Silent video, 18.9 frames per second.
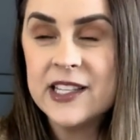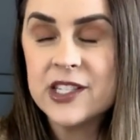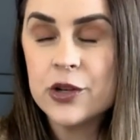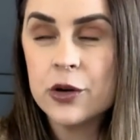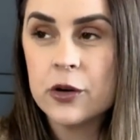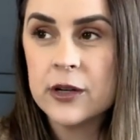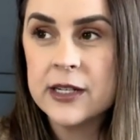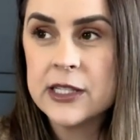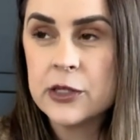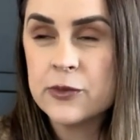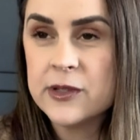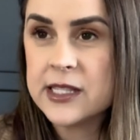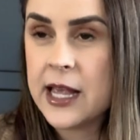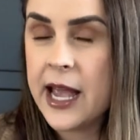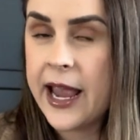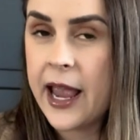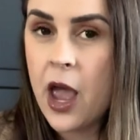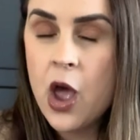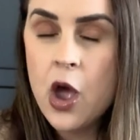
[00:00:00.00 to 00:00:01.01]
So Chris was
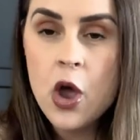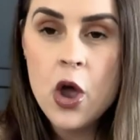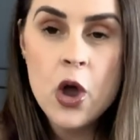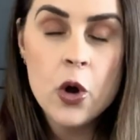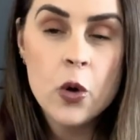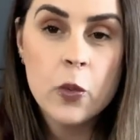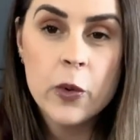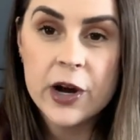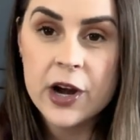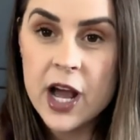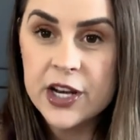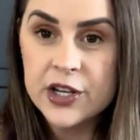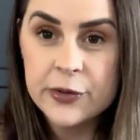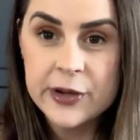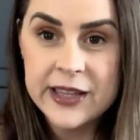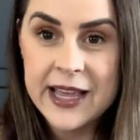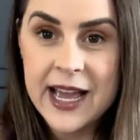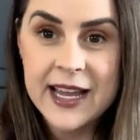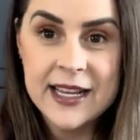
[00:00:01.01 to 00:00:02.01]
like, we're not
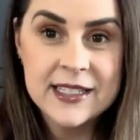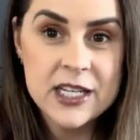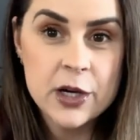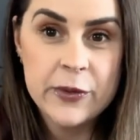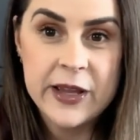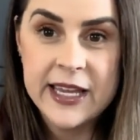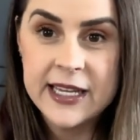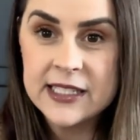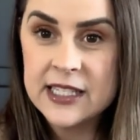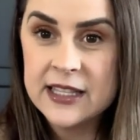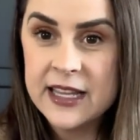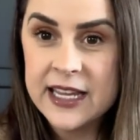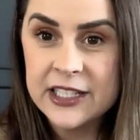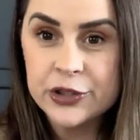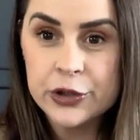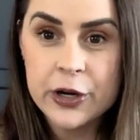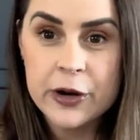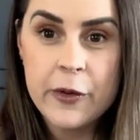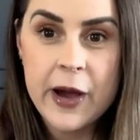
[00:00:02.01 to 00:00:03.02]
doing that until we get to the
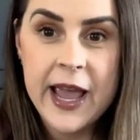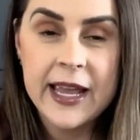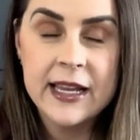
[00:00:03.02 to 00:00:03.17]
entryway,